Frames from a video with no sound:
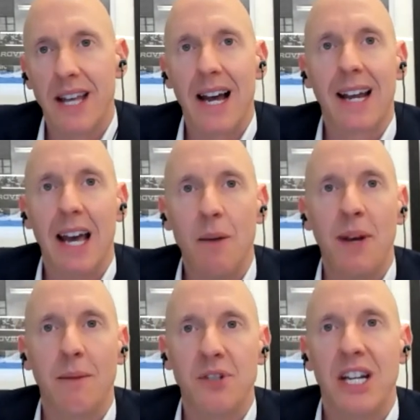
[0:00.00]
to that,
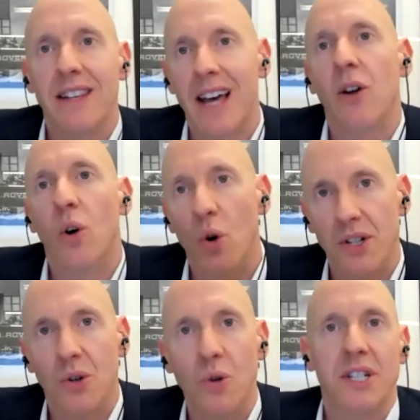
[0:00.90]
KPMG then
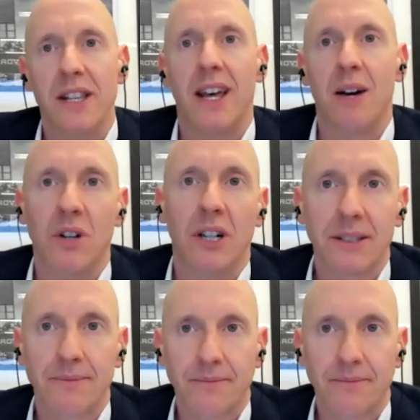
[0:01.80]
audit their work.